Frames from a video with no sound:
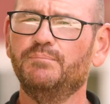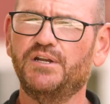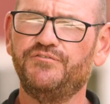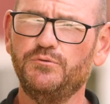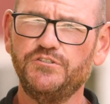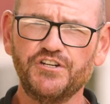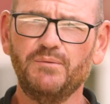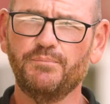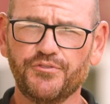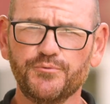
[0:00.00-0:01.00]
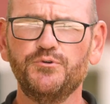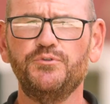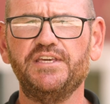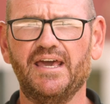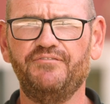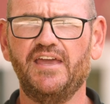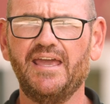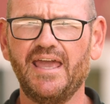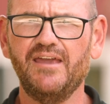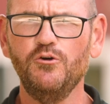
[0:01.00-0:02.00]
But if you jump through the
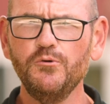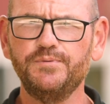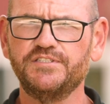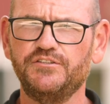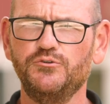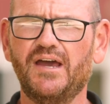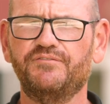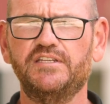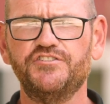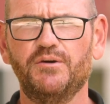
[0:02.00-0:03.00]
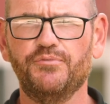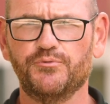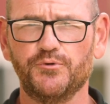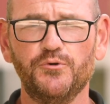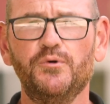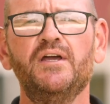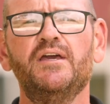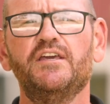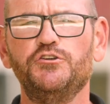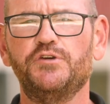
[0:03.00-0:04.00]
FAA hoops that you have to jump through,
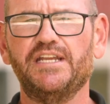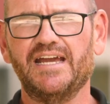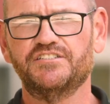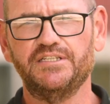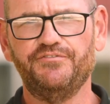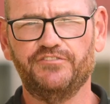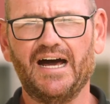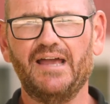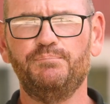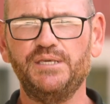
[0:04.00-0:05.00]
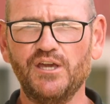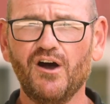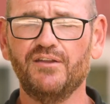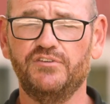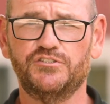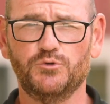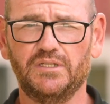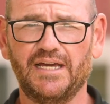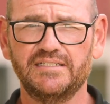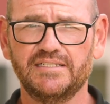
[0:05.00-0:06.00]
you can actually fly beyond visual line of